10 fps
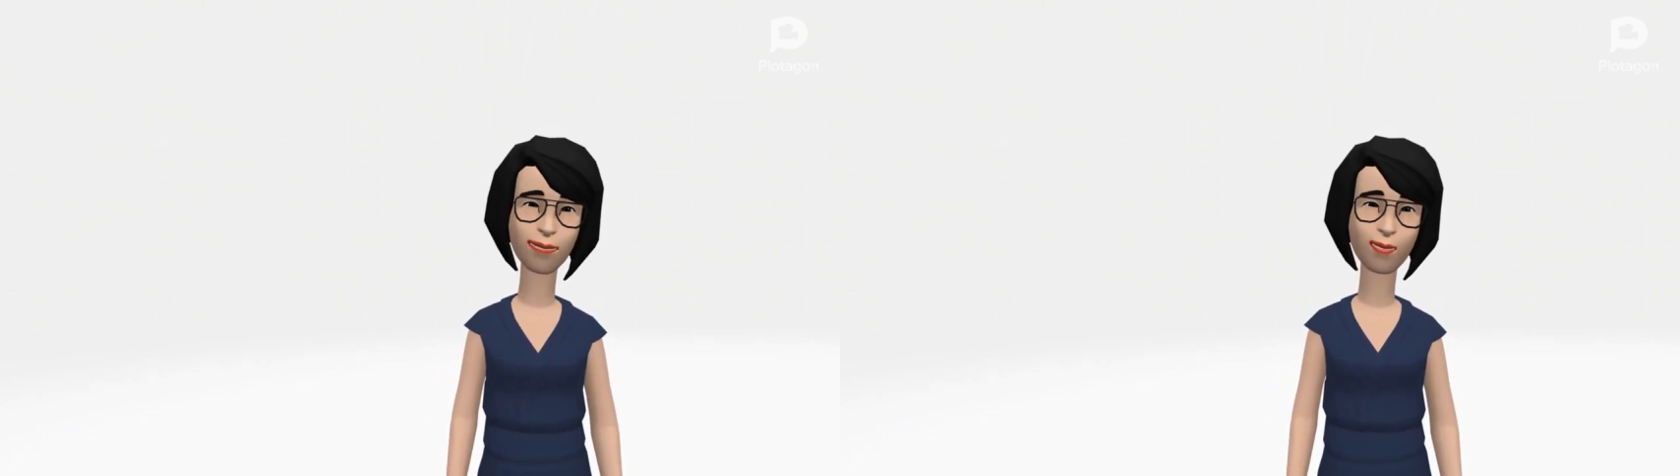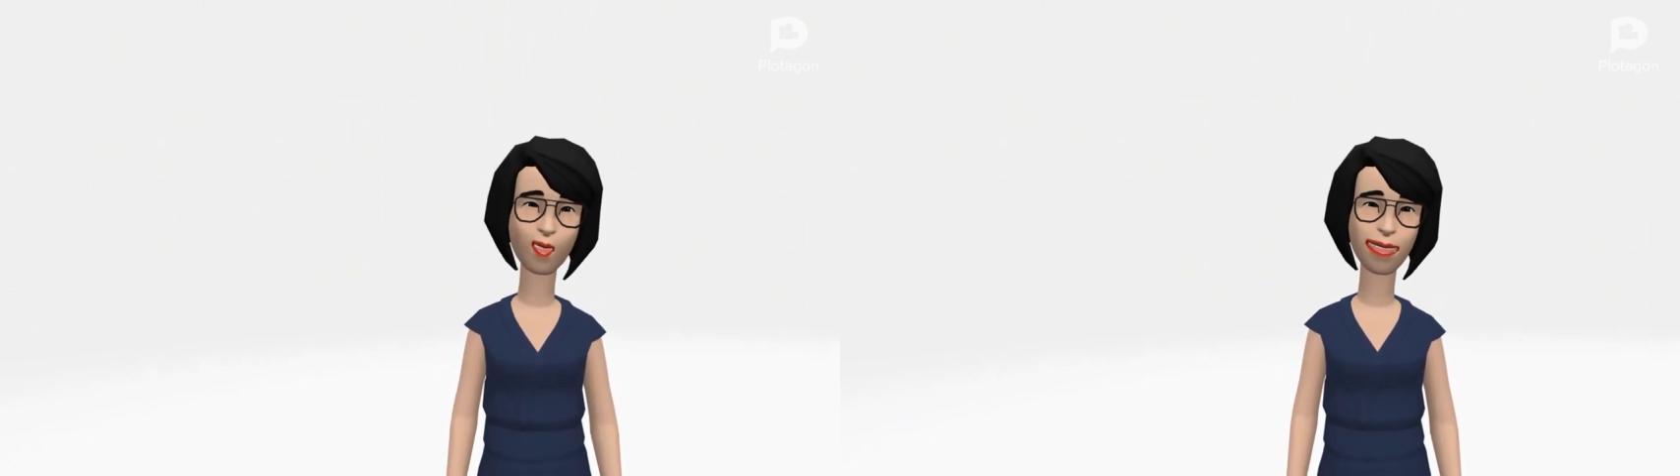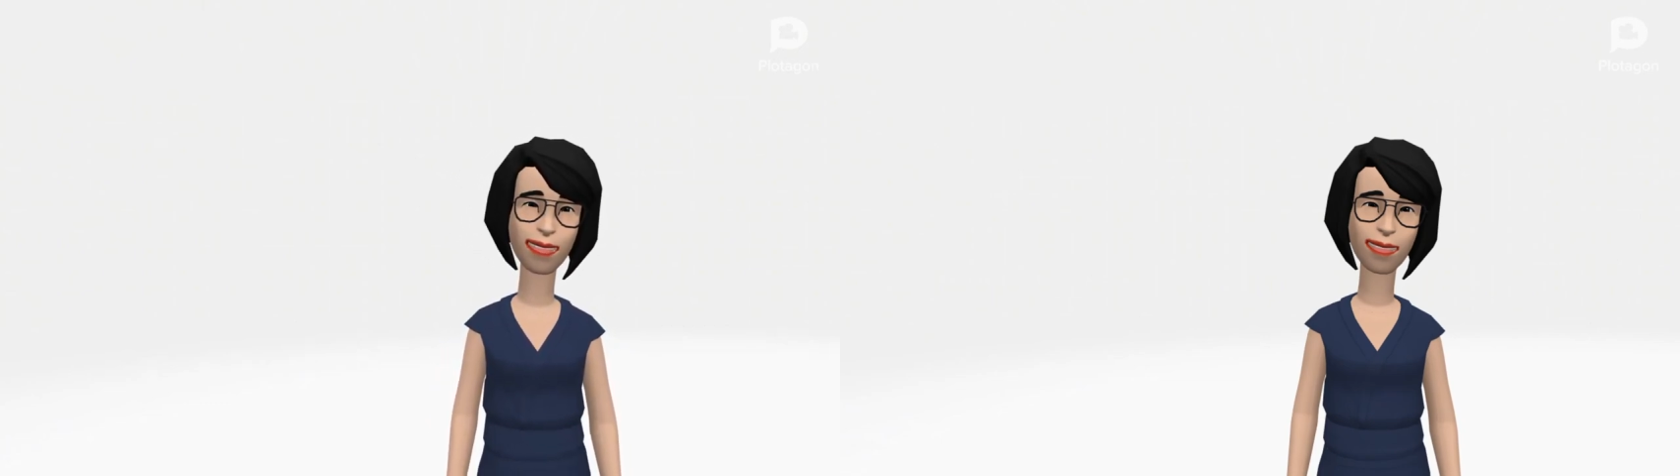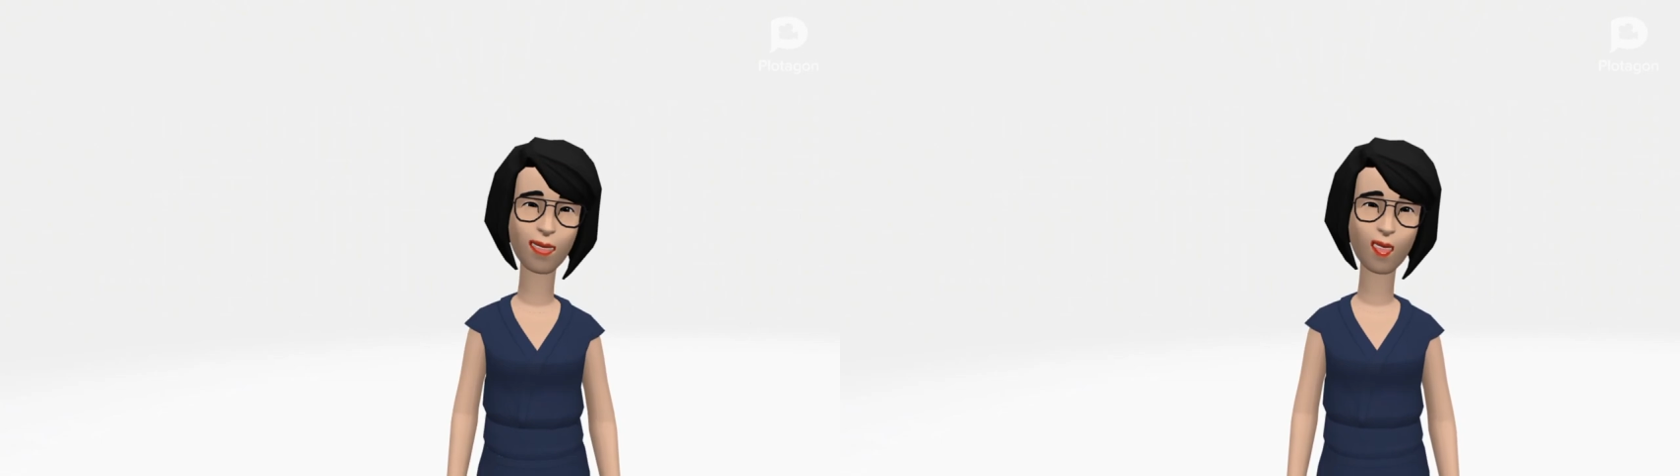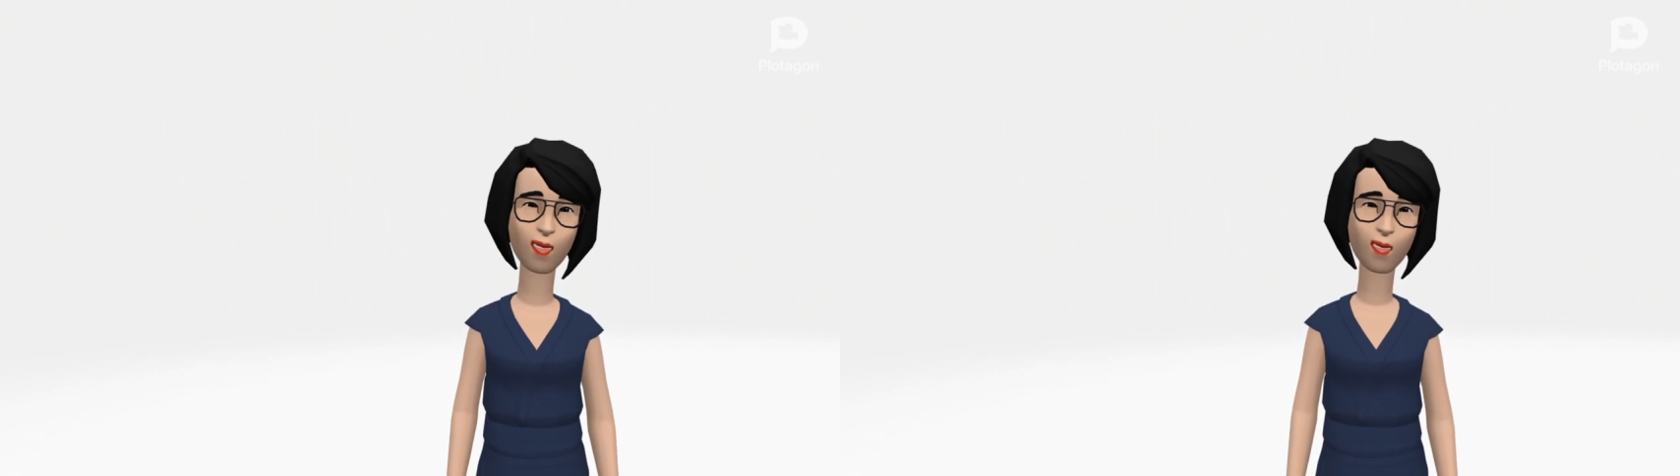after the
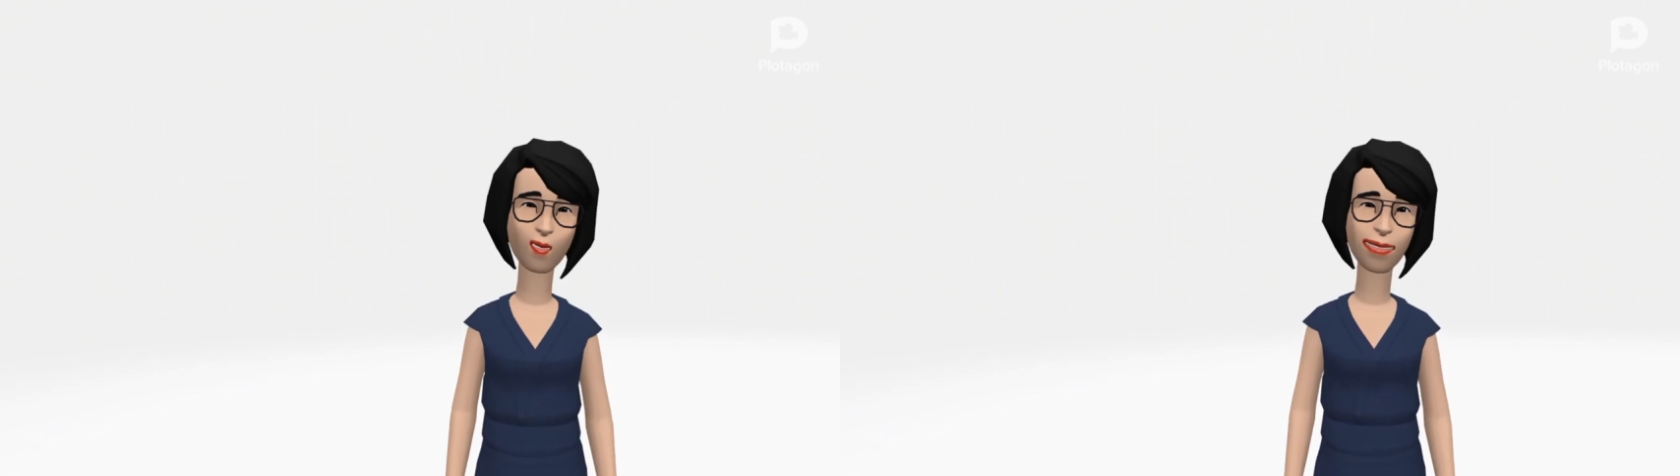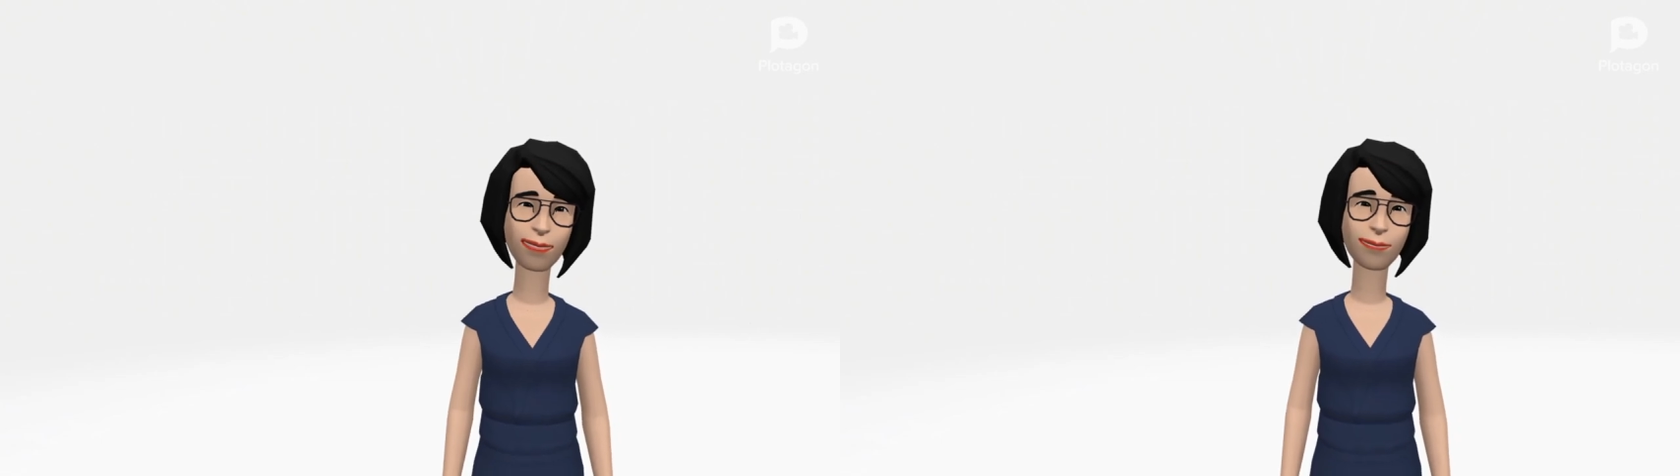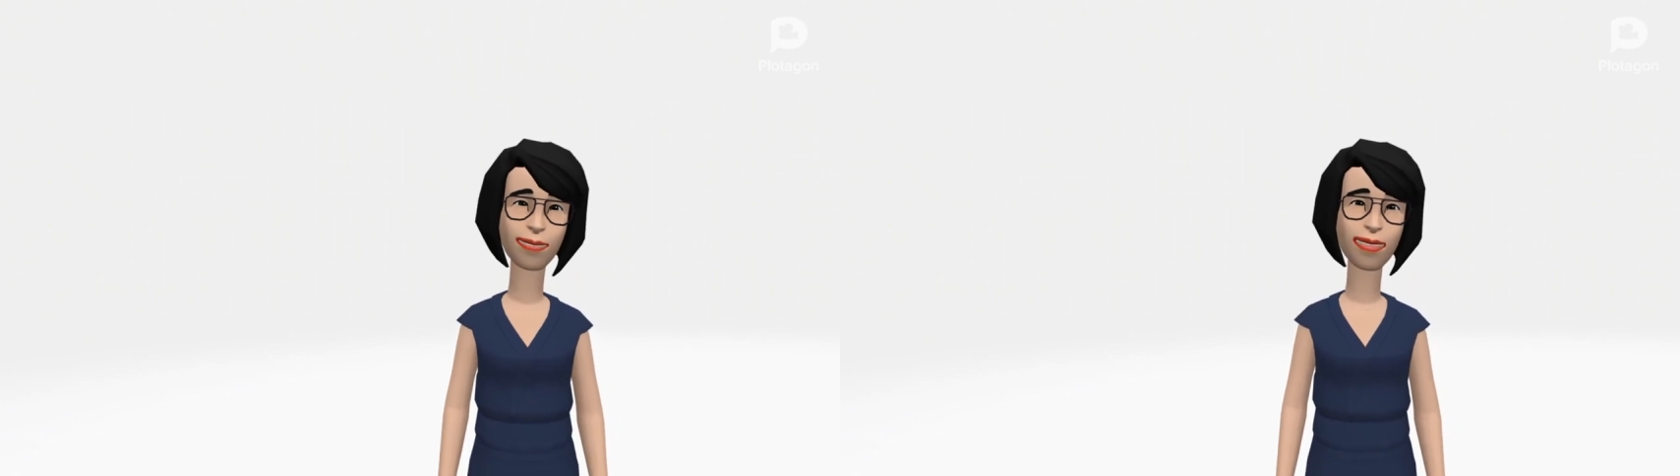summer holidays,